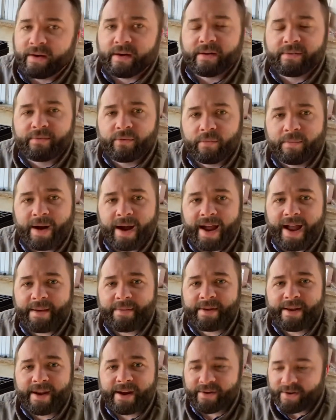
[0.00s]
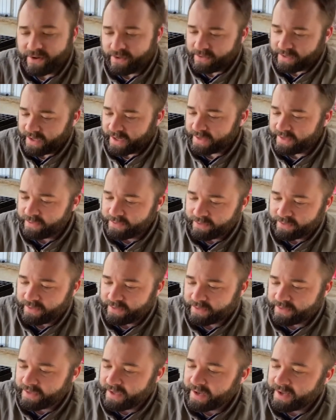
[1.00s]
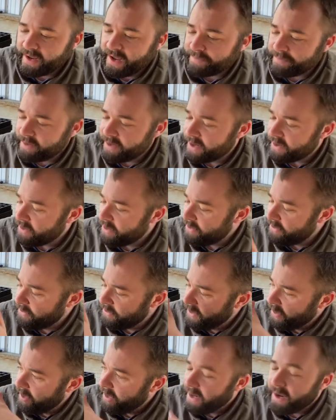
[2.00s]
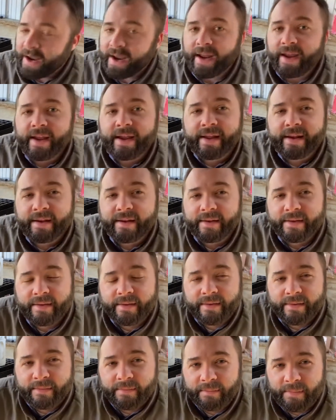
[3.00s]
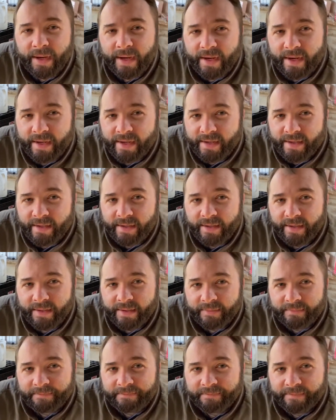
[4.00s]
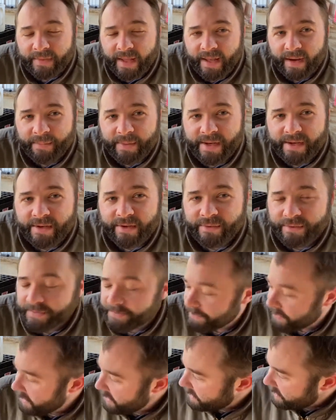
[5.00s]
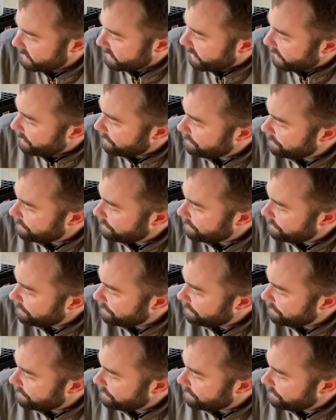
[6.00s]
for my habaneros. I got those on the other side, habanero and my jalapenos. So